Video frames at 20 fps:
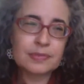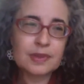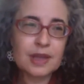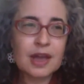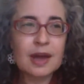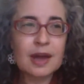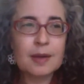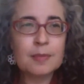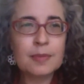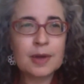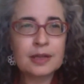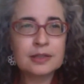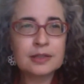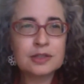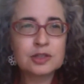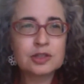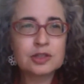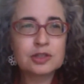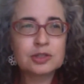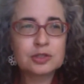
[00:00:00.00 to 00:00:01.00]
I'm
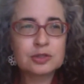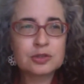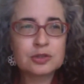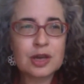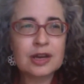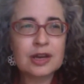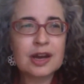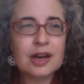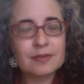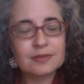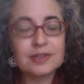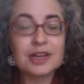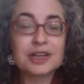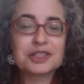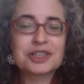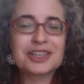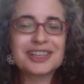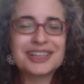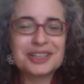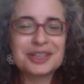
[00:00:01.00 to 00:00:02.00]
not. I'd have to
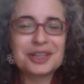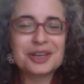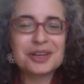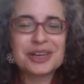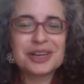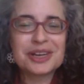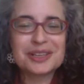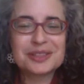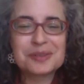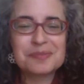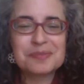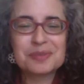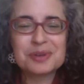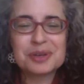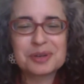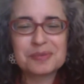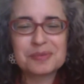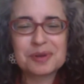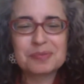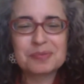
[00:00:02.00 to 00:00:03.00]
actually look in the
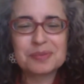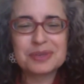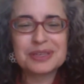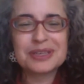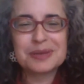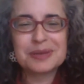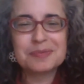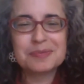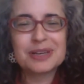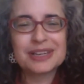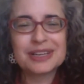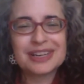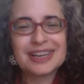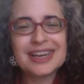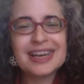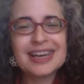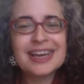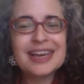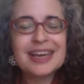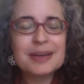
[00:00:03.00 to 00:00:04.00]
book about PD, but
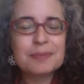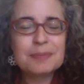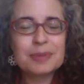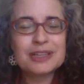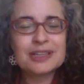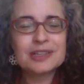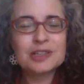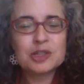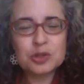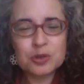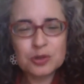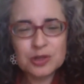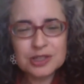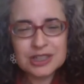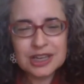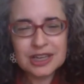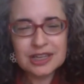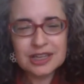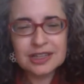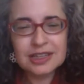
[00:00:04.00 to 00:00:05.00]
short
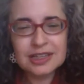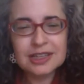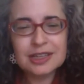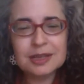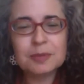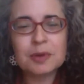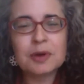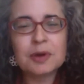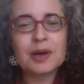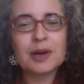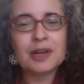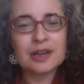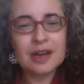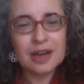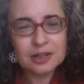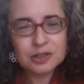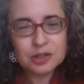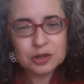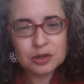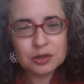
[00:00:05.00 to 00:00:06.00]
daily hemo and
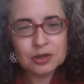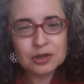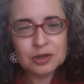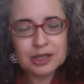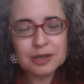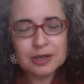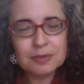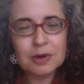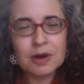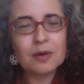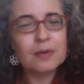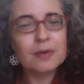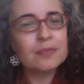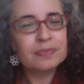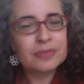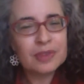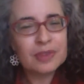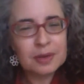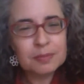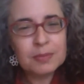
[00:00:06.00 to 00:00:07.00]
nocturnal hemo,
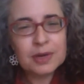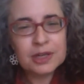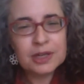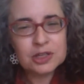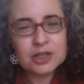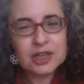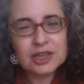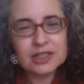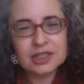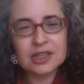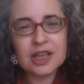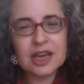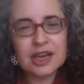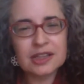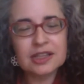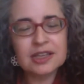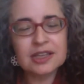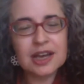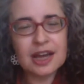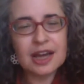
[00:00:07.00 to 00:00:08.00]
much less
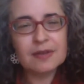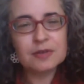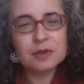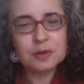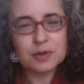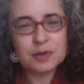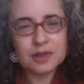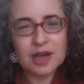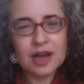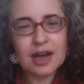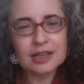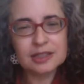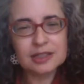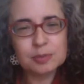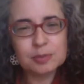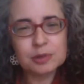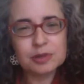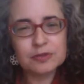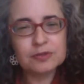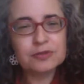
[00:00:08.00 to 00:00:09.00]
likely to have you in the
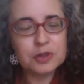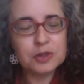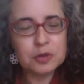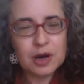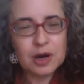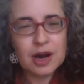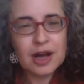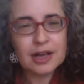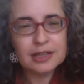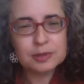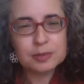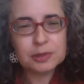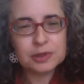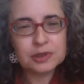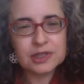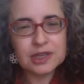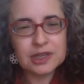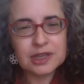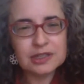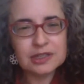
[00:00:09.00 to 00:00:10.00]
hospital. Fewer hospital
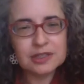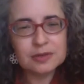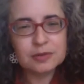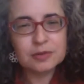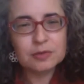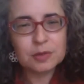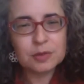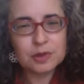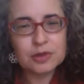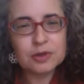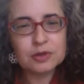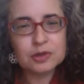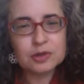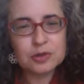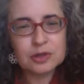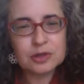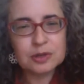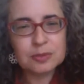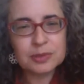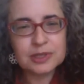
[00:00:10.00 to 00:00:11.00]
days with those
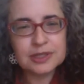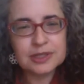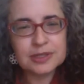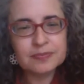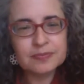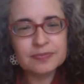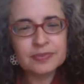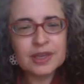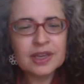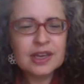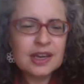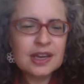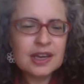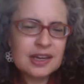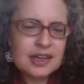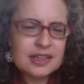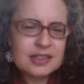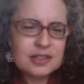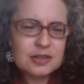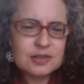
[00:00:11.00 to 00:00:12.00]
treatments.
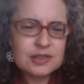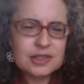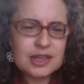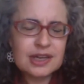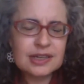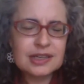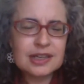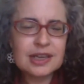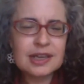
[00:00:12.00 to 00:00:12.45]
And as you said,